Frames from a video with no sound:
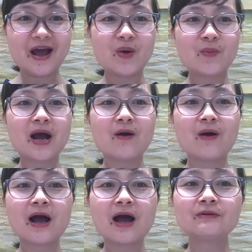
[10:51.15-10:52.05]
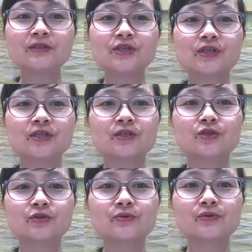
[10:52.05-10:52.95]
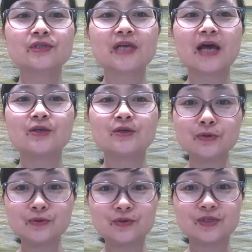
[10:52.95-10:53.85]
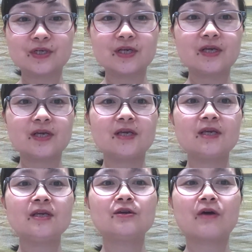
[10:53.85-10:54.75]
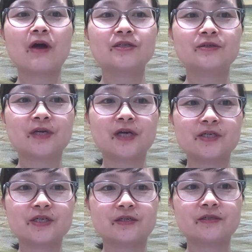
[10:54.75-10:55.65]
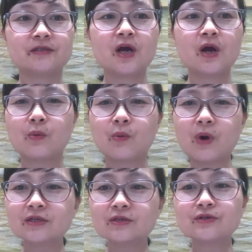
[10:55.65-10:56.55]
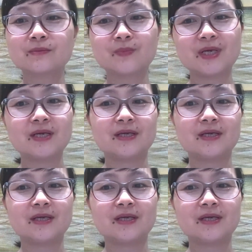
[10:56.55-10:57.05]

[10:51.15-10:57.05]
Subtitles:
about how digital tools are used in your education, what would it be?